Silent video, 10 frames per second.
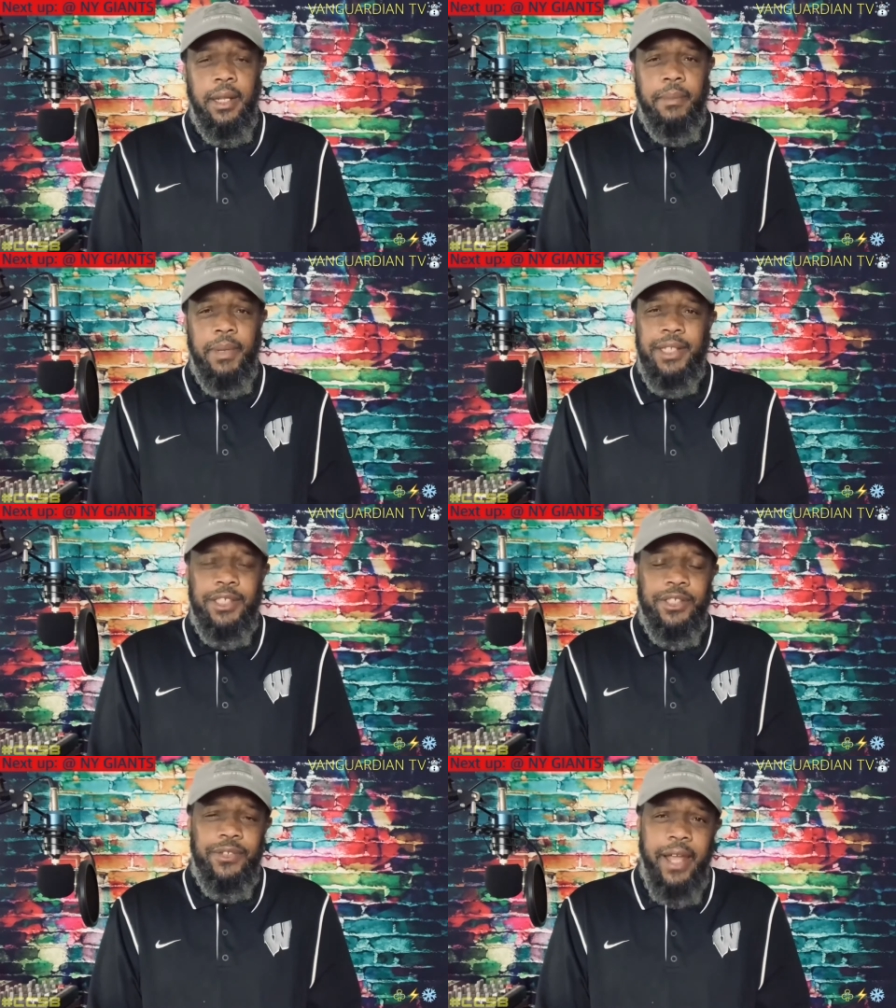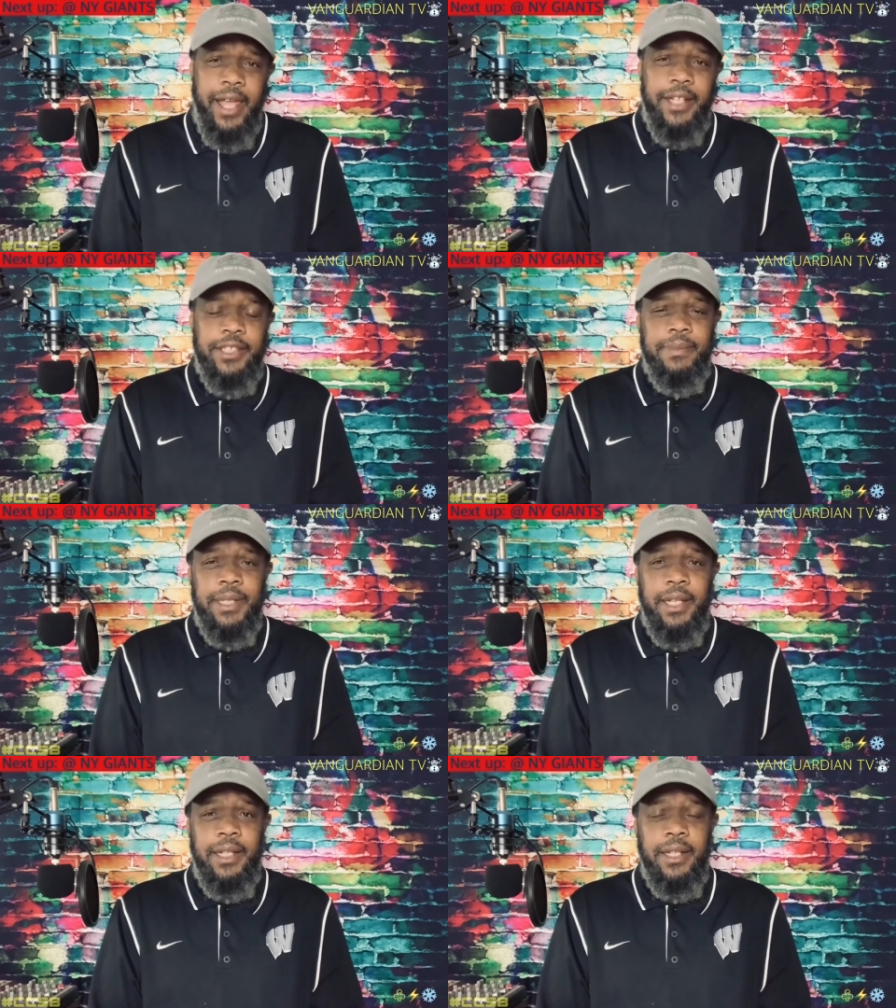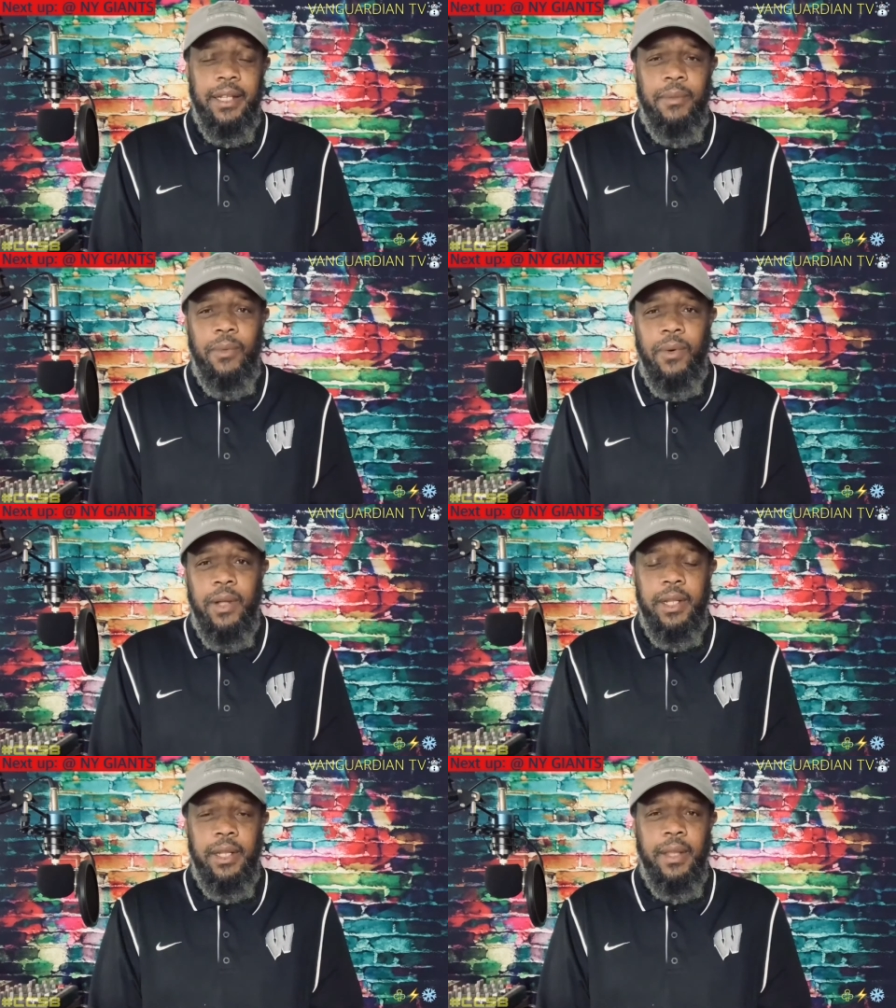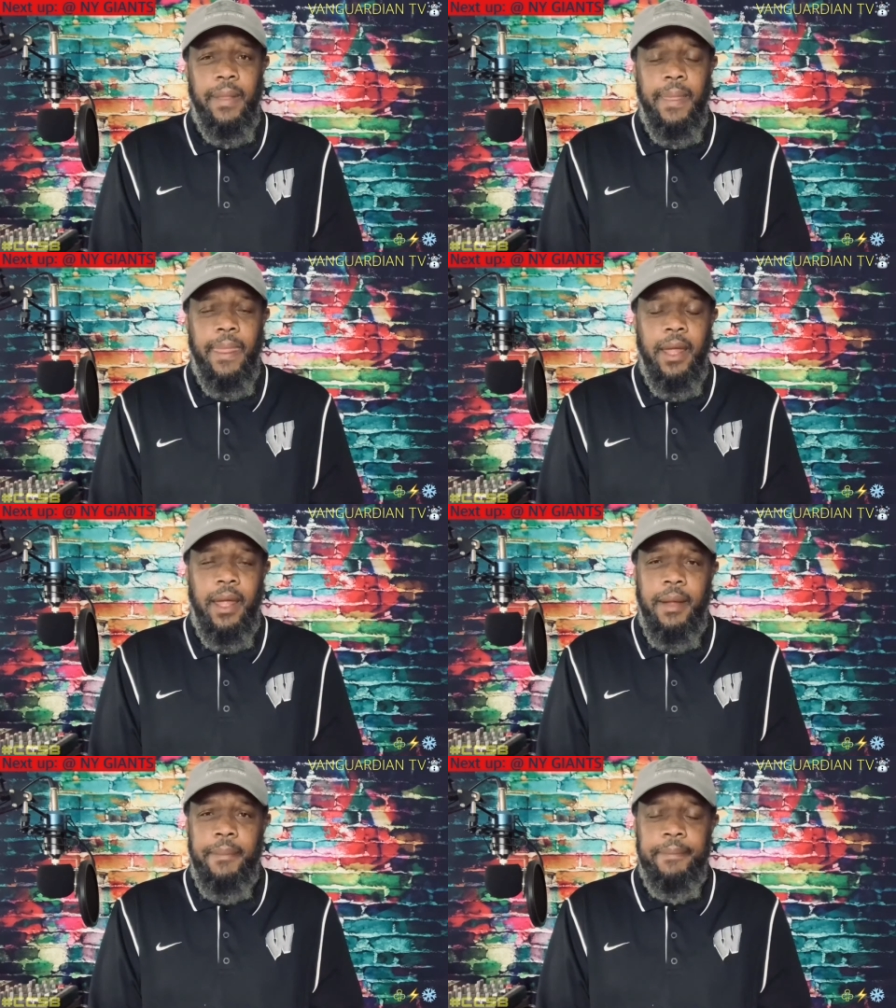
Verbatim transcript: But it's trash, man. Come on. Um,